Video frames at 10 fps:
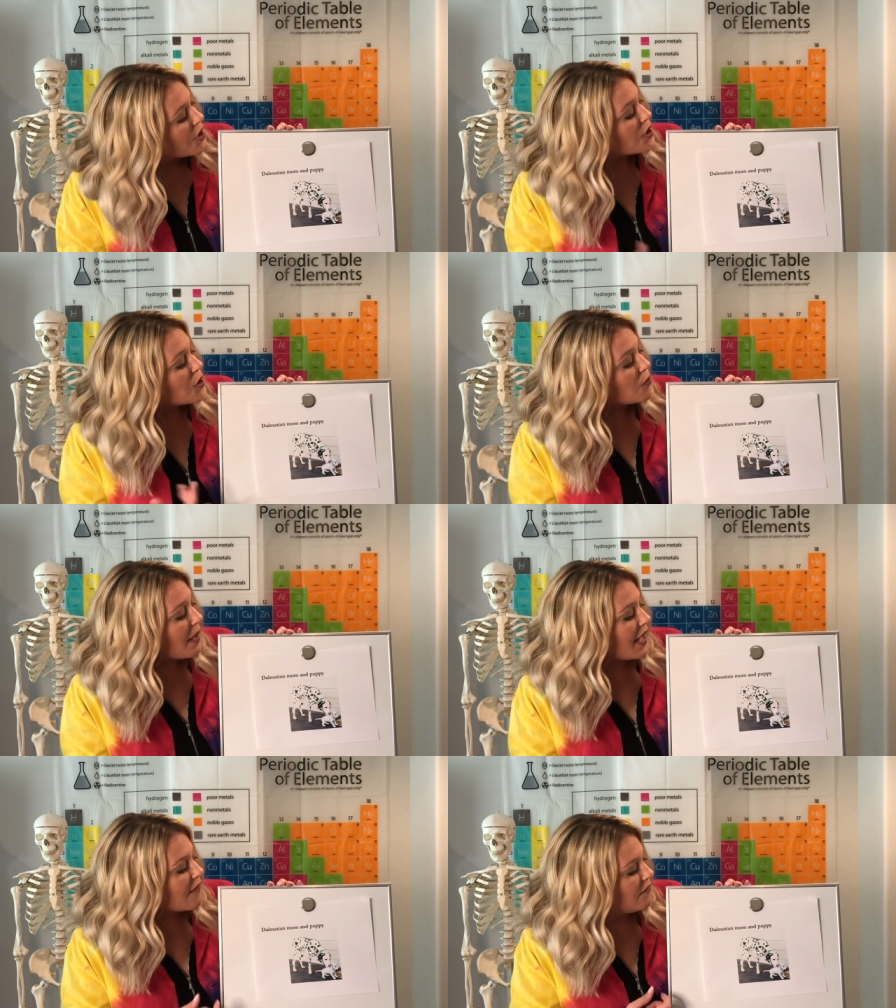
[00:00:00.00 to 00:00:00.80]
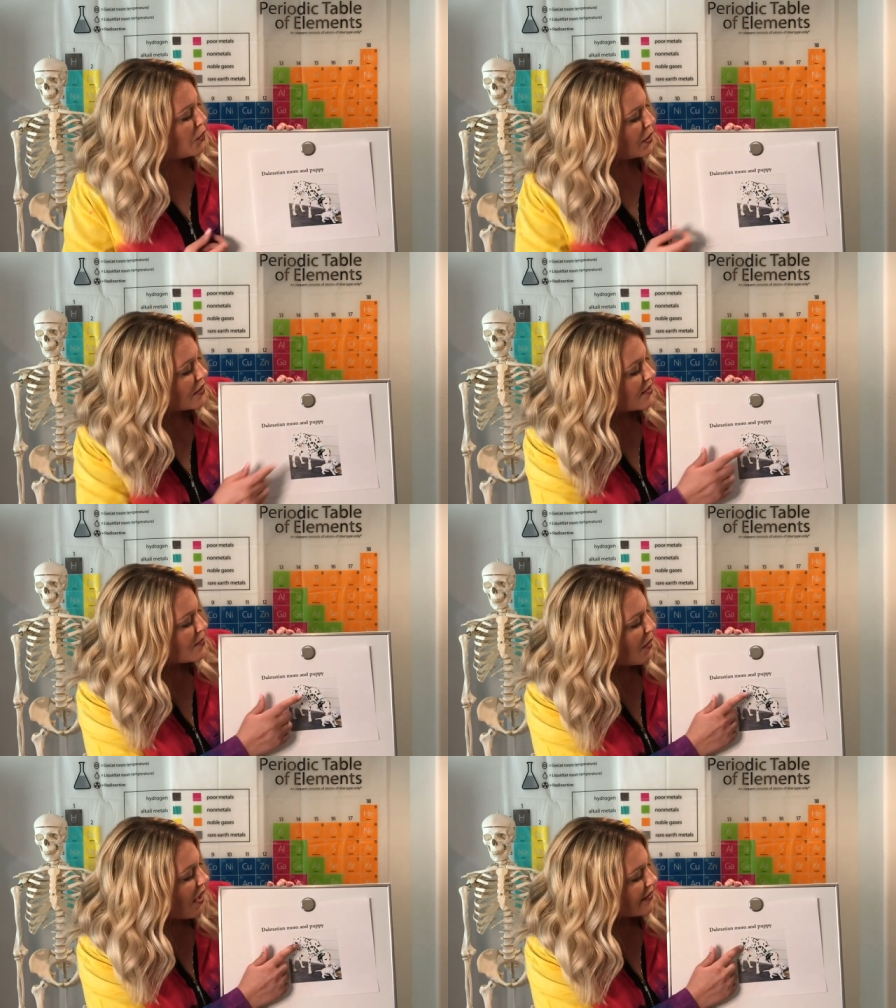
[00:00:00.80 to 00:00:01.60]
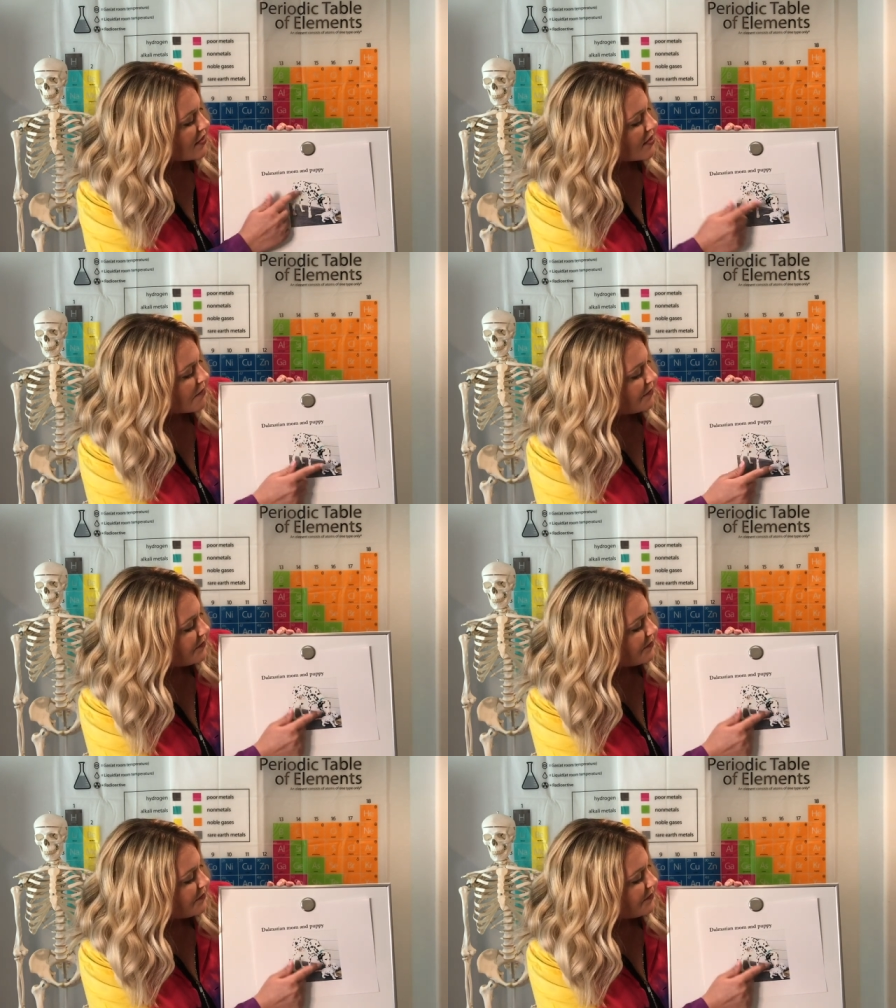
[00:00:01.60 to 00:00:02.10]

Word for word: You may have noticed spots.